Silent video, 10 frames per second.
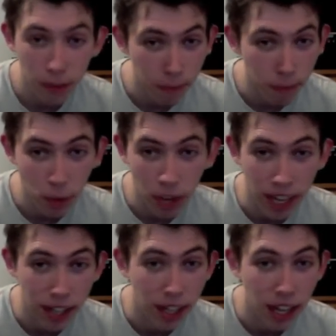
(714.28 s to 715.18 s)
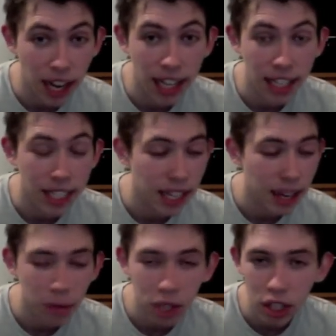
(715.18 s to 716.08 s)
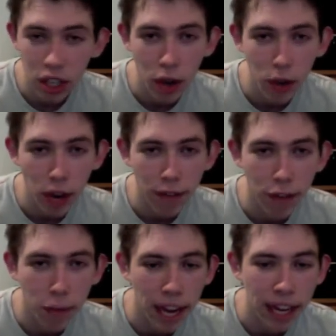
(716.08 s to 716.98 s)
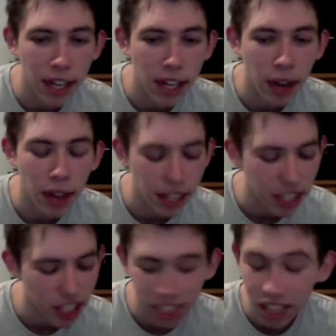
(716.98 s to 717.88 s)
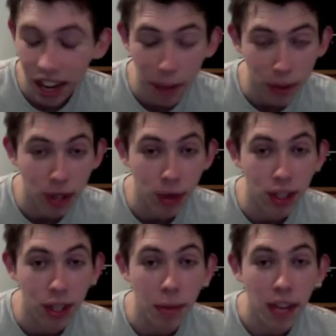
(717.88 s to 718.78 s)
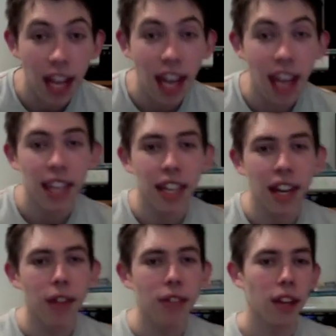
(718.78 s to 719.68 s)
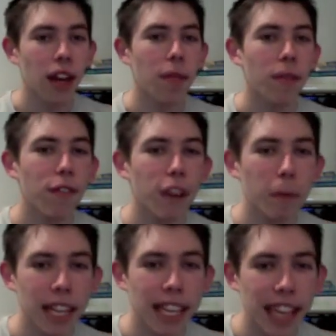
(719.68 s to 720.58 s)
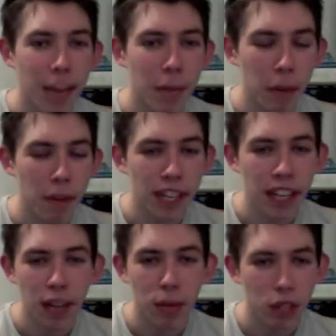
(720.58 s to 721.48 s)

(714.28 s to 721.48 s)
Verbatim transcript: brilliant, and I'm just so grateful, mate. You know, it's just absolutely awesome. You know, um, the feedback he gave me on my videos was just